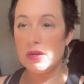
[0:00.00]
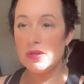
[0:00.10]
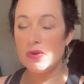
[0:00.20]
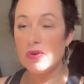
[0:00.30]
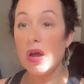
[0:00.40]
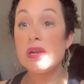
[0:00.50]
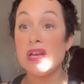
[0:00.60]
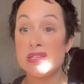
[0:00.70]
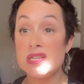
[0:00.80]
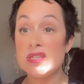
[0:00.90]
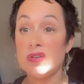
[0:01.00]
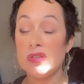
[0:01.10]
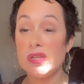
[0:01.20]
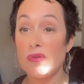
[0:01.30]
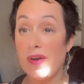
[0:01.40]
And they're not
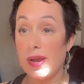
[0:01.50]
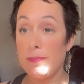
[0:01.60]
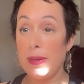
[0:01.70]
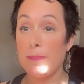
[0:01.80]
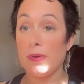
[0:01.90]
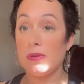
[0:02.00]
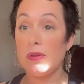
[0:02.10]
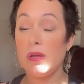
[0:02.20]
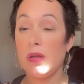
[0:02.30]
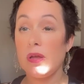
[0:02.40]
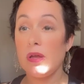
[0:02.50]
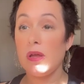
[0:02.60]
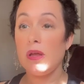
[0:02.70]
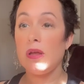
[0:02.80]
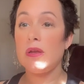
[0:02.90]
necessarily the right people,
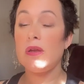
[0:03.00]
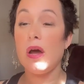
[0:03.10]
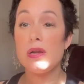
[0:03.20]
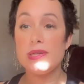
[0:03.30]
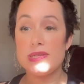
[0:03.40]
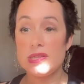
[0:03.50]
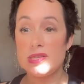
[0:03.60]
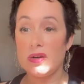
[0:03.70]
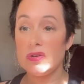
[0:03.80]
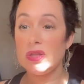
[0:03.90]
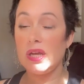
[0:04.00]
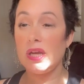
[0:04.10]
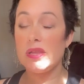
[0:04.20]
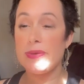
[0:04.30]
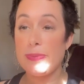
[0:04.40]
not
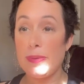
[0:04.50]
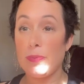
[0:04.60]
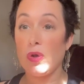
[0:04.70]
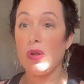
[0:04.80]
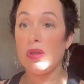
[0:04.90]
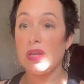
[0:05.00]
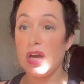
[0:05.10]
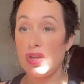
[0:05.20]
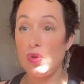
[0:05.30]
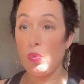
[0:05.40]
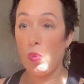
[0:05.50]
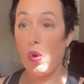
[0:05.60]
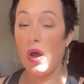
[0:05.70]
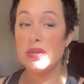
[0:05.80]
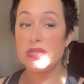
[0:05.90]
necessarily the people that you
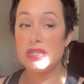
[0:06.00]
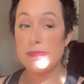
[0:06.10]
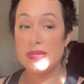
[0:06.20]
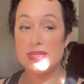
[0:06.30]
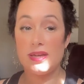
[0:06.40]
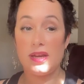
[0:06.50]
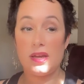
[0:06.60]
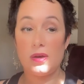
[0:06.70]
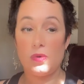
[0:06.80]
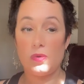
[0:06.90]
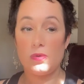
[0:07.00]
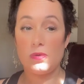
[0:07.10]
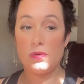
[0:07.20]
want to be seeing you.